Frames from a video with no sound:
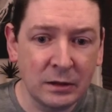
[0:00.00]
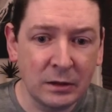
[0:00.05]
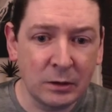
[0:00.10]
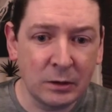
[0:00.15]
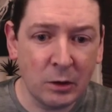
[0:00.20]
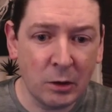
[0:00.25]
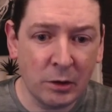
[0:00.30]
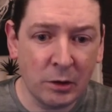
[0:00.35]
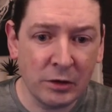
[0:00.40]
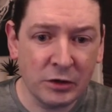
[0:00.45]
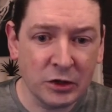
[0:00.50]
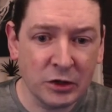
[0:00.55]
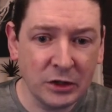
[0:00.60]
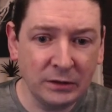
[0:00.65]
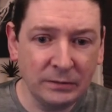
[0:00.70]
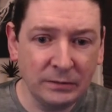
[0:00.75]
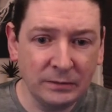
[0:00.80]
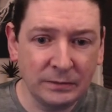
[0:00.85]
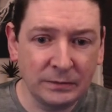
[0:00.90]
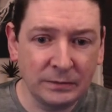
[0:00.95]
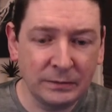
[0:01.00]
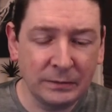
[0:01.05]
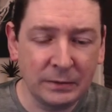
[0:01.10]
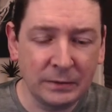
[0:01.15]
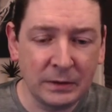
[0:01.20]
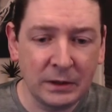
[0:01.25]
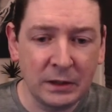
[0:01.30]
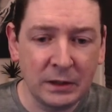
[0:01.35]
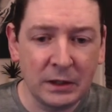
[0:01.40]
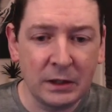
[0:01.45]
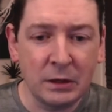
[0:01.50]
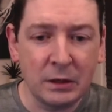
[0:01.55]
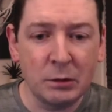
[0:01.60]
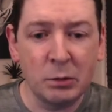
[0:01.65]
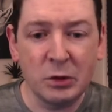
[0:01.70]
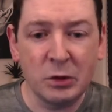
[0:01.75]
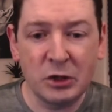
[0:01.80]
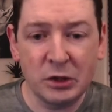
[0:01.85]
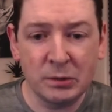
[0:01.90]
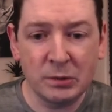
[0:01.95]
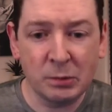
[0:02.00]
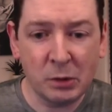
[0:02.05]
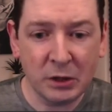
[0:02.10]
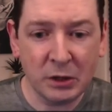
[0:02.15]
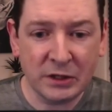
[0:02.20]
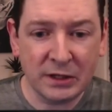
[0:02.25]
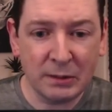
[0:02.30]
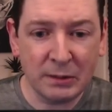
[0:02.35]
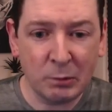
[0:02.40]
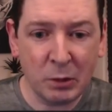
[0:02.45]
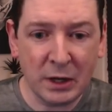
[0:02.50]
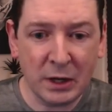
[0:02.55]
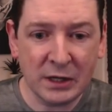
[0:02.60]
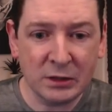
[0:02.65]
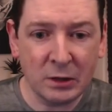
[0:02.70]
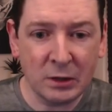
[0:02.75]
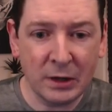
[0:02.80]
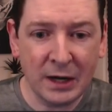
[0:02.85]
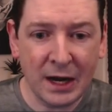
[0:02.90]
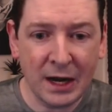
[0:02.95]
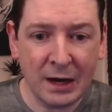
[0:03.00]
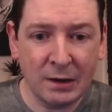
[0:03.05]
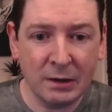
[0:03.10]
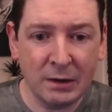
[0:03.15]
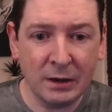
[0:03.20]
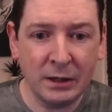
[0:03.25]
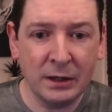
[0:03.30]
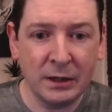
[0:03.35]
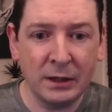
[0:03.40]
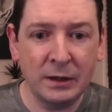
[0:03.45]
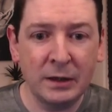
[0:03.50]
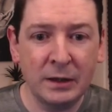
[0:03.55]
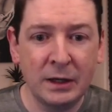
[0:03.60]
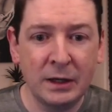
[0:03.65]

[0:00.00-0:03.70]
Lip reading: origin, which is what is on our